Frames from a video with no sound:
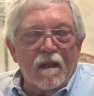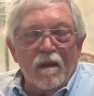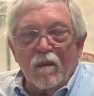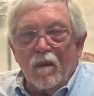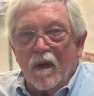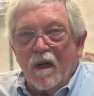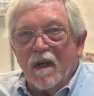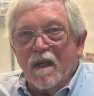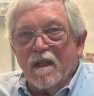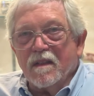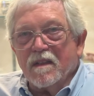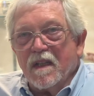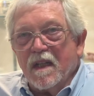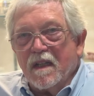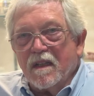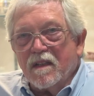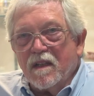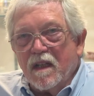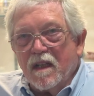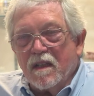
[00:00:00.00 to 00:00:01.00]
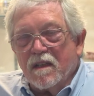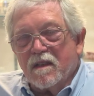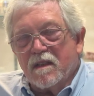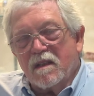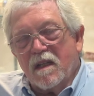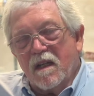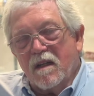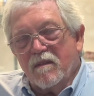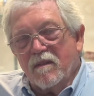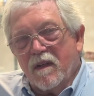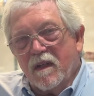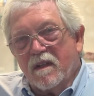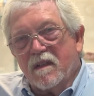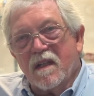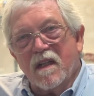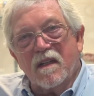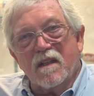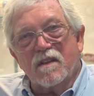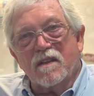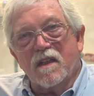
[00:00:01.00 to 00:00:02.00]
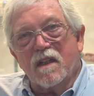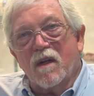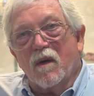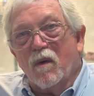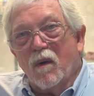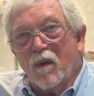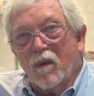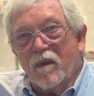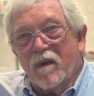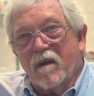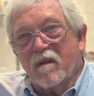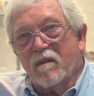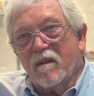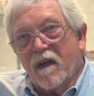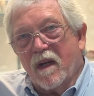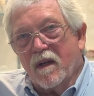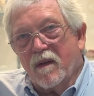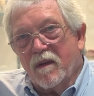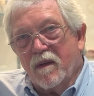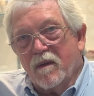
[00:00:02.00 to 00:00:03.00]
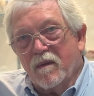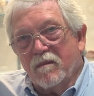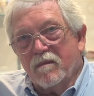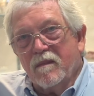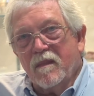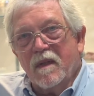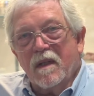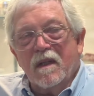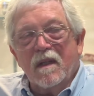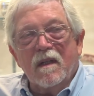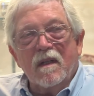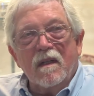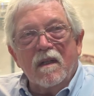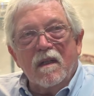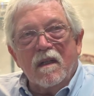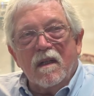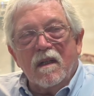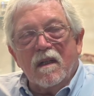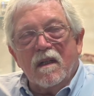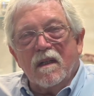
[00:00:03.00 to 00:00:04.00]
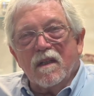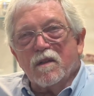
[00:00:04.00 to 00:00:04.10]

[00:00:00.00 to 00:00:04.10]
whereas antiques have a tendency to hold their value, and